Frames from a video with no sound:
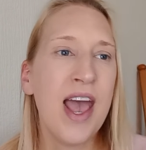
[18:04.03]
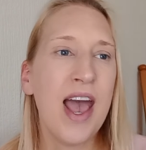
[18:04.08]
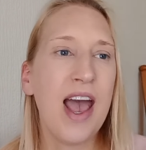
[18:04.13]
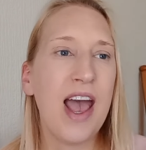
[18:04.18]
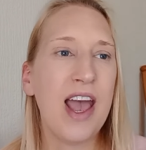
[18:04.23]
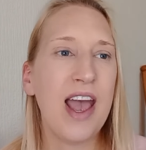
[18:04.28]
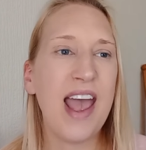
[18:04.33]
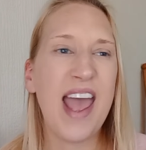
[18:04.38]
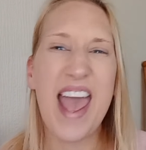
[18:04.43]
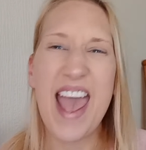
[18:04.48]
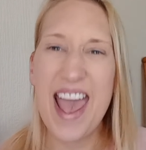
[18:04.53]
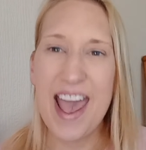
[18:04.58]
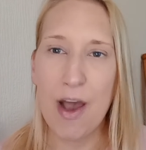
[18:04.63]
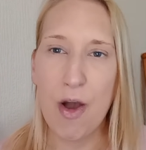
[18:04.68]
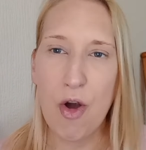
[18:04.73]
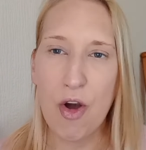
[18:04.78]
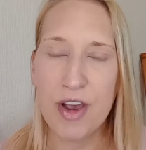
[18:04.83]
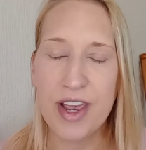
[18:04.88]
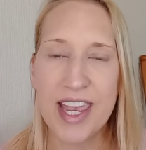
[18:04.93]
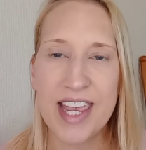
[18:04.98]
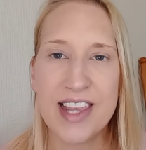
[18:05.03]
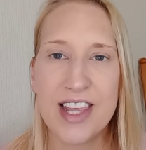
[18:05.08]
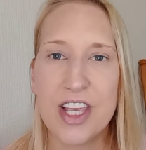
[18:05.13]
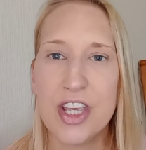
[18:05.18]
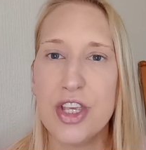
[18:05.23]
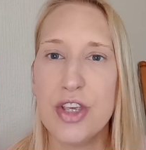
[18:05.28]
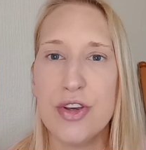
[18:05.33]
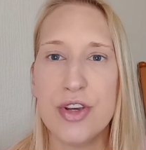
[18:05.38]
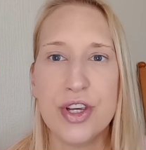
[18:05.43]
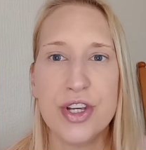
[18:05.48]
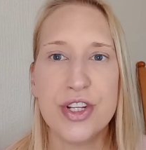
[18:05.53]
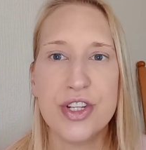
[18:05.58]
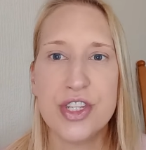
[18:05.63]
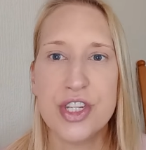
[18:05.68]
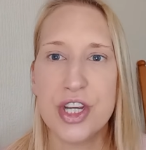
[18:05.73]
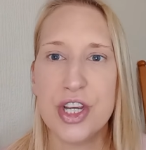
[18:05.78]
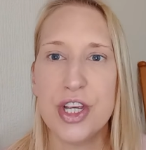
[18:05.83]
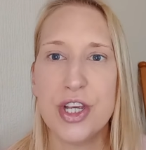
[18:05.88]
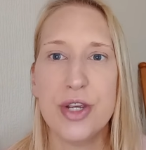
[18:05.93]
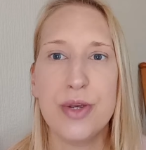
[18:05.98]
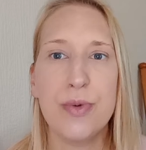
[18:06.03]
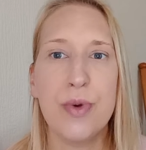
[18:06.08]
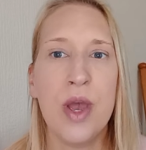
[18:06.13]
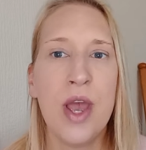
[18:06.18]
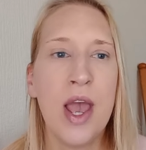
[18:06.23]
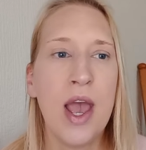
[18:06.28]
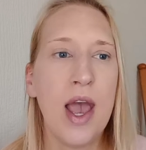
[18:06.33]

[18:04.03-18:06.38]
Air hockey that you can do,